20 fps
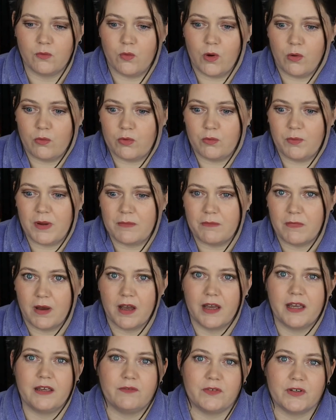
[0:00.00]
what would be
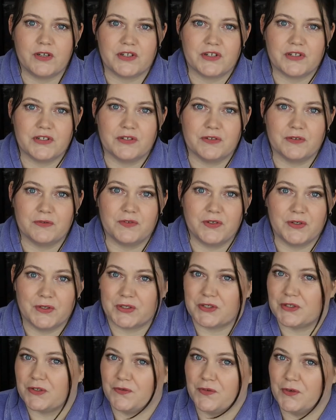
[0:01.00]
my version of
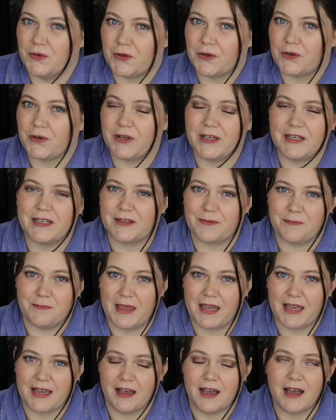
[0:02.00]
your Sephora is
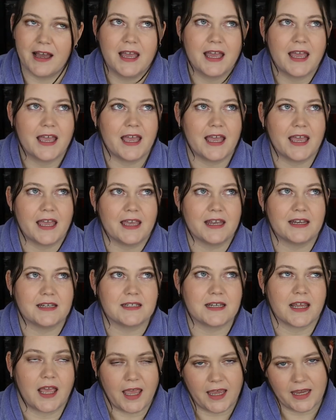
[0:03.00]
Mecca.
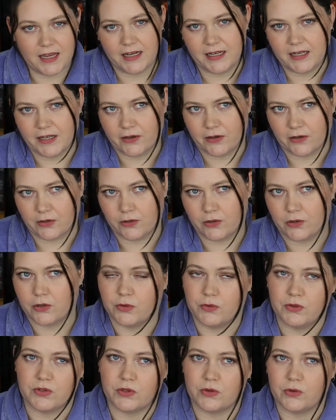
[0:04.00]
And Hailey O,
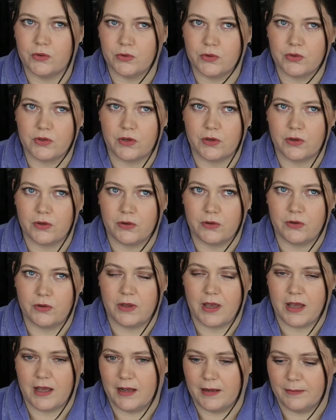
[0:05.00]
who is also
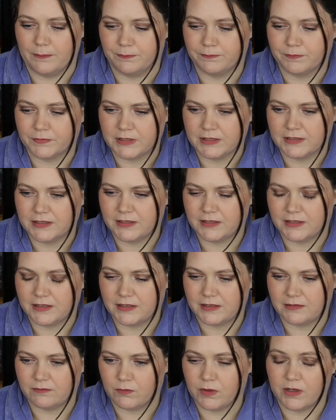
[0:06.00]

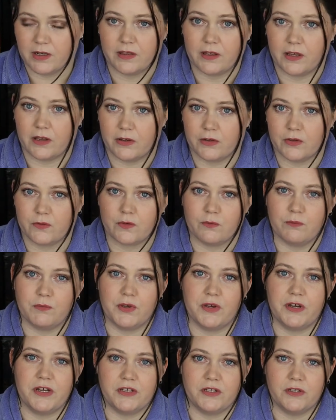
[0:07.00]
one of the girls from
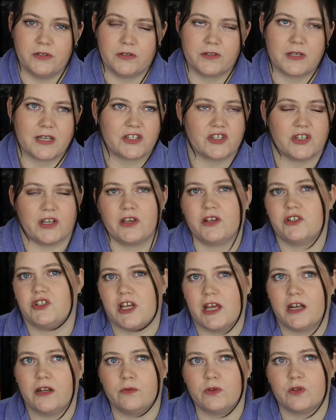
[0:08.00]
Beauty News, actually, her
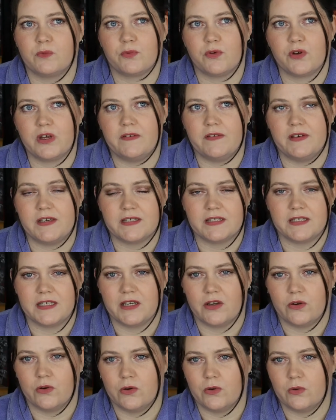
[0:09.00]
channel was
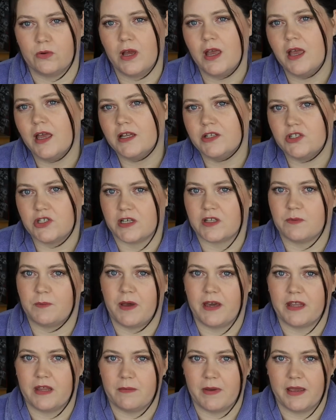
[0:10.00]
previously called Just
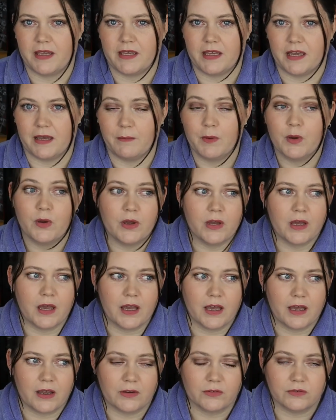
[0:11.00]
By The Makeup.
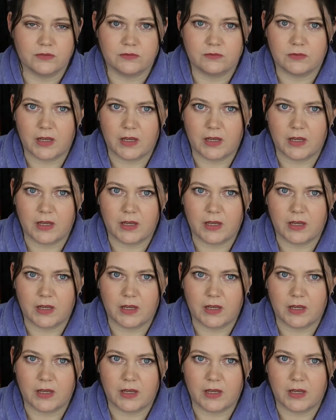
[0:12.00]
I